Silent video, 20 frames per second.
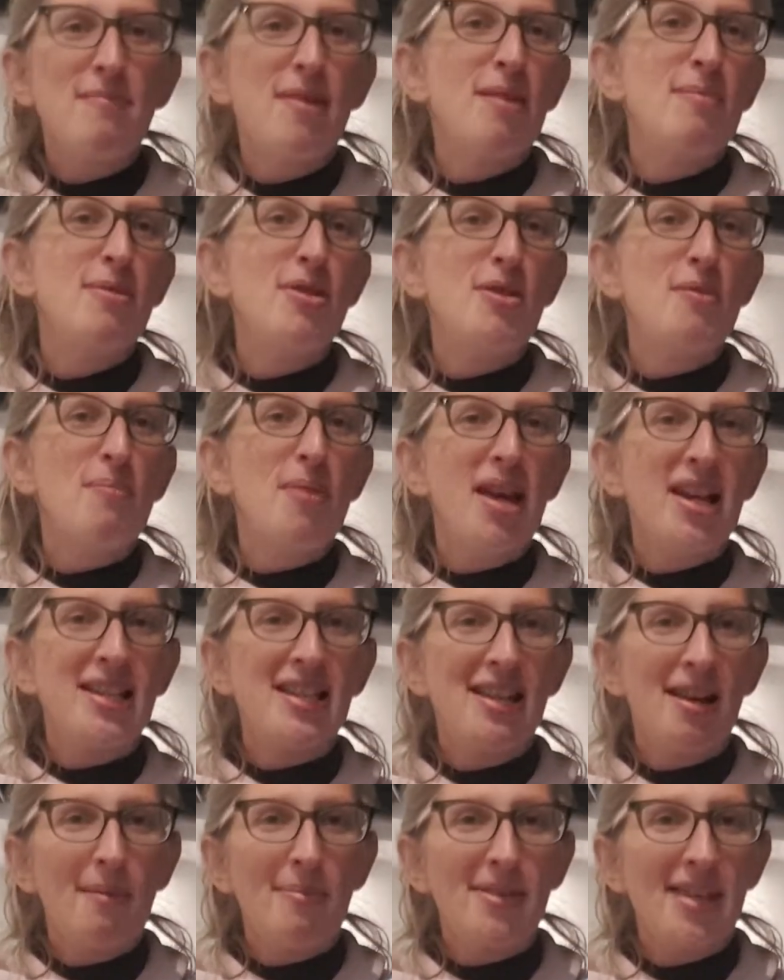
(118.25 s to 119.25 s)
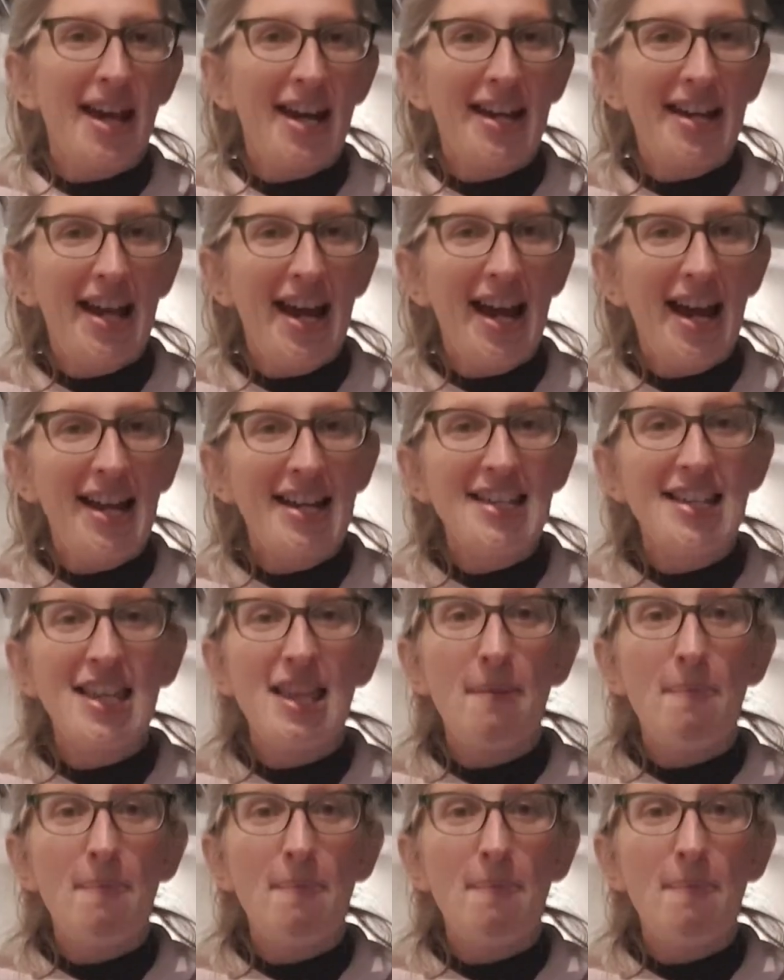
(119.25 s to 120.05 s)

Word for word: maybe you picked it up secondhand,